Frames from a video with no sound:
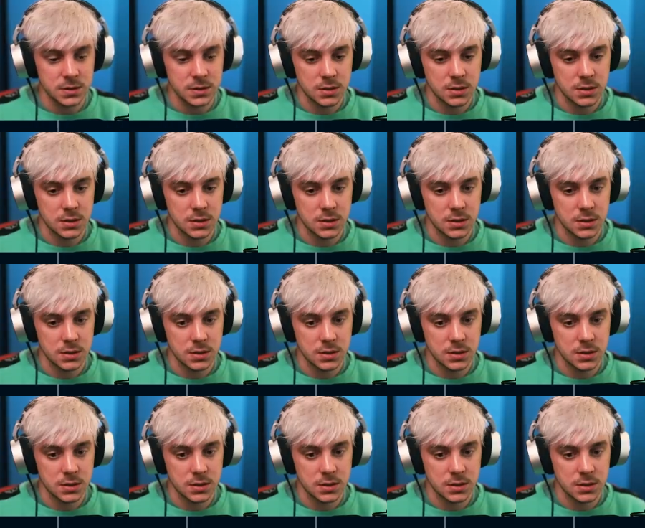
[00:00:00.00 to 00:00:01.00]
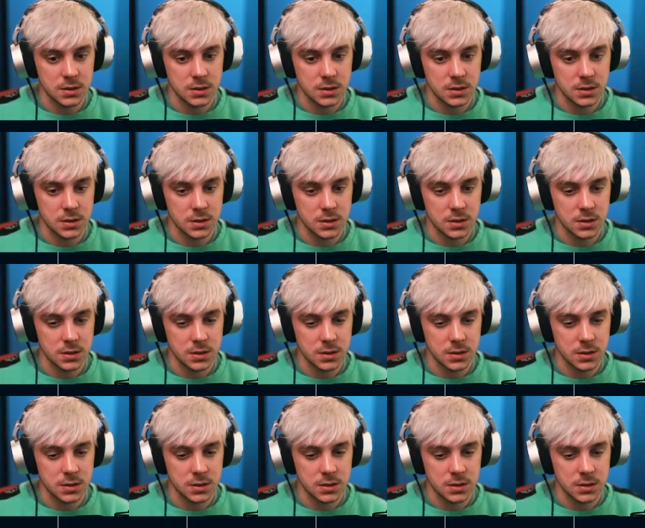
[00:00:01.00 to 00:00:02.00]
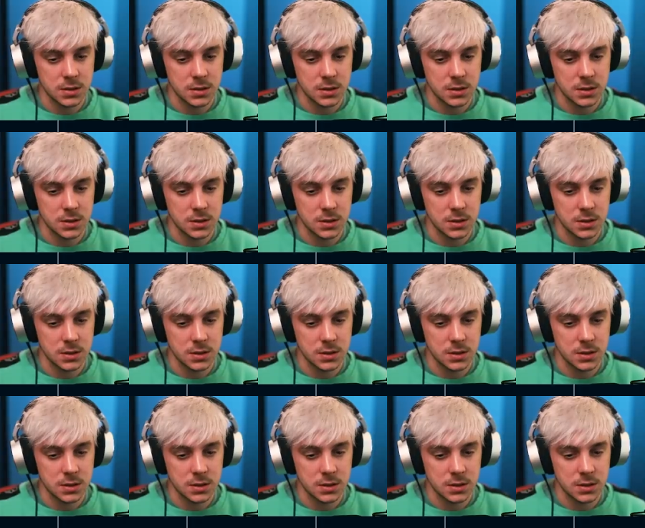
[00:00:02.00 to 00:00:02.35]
Nothing is said.